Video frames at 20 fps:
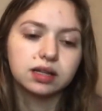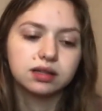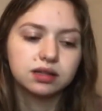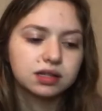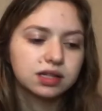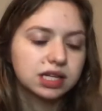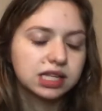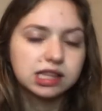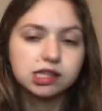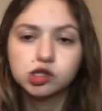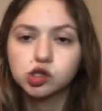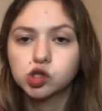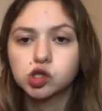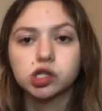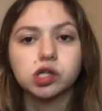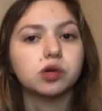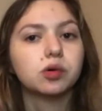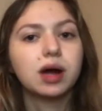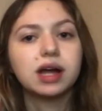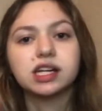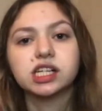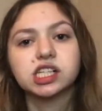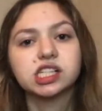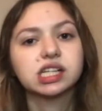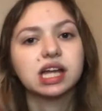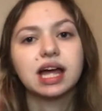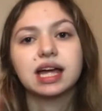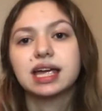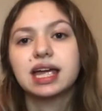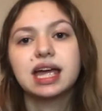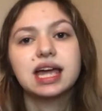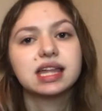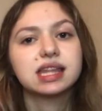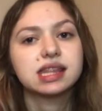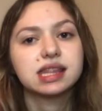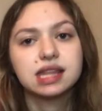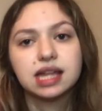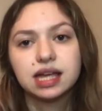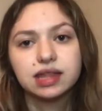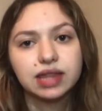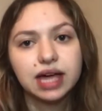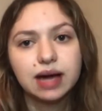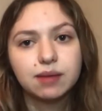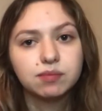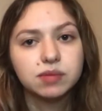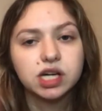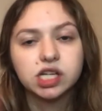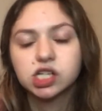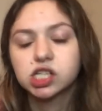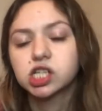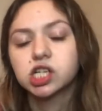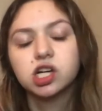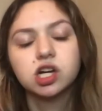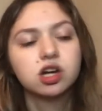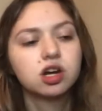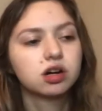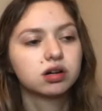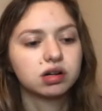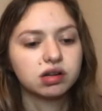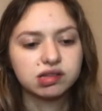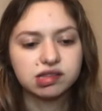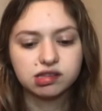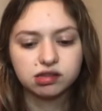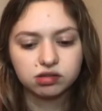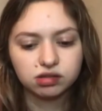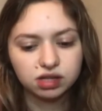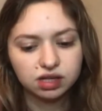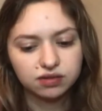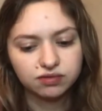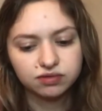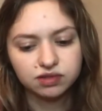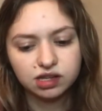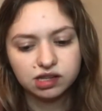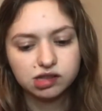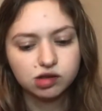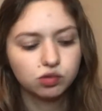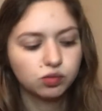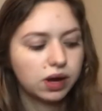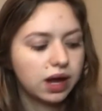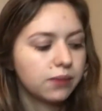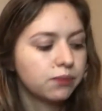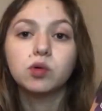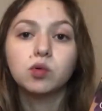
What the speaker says: And it's true, I can't say that much or else it'll give things away.